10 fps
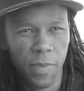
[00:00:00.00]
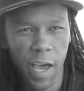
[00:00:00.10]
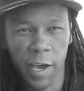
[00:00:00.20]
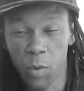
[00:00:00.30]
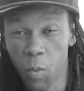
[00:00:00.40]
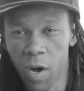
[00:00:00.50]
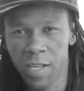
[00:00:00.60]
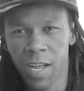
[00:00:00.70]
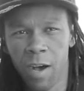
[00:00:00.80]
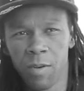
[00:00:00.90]
It
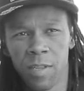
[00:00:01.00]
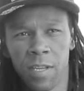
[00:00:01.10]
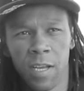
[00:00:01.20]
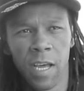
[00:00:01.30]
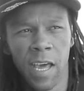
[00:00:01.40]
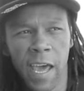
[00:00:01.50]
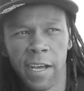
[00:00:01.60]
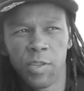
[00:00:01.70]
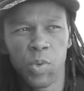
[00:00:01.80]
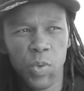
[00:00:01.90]
worked out,
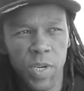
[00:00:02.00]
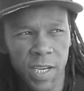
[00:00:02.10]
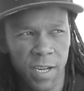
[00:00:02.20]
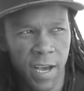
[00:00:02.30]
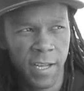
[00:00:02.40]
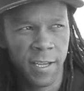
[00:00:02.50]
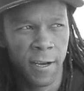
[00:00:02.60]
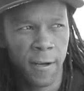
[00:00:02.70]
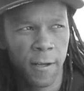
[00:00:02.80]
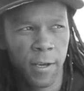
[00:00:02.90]
and 2 years later,